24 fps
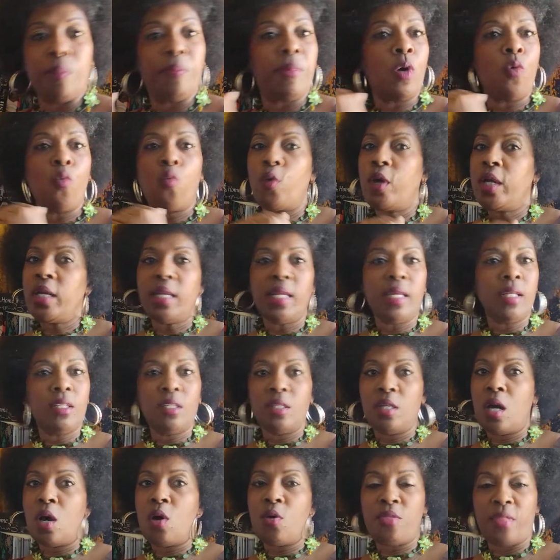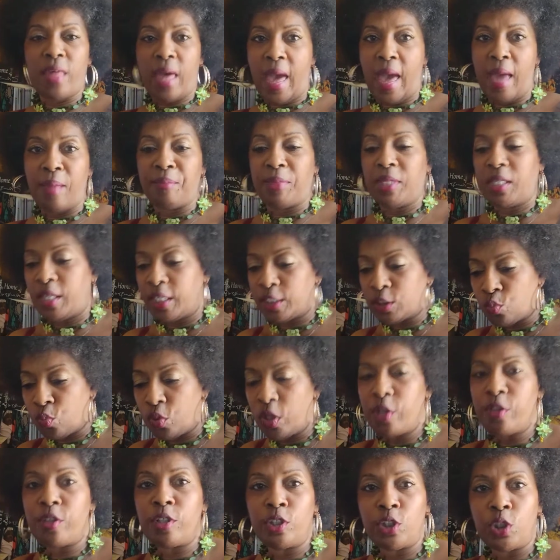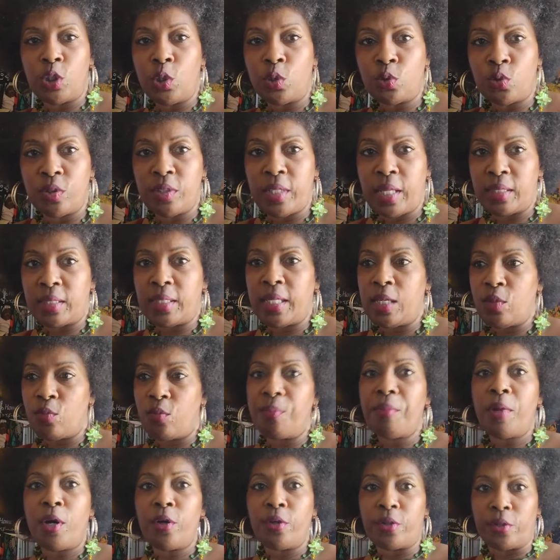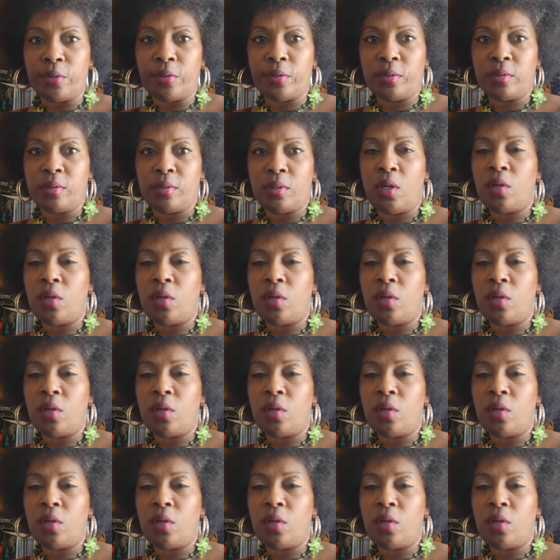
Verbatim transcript: but we didn't know that because we're the children that they murdered.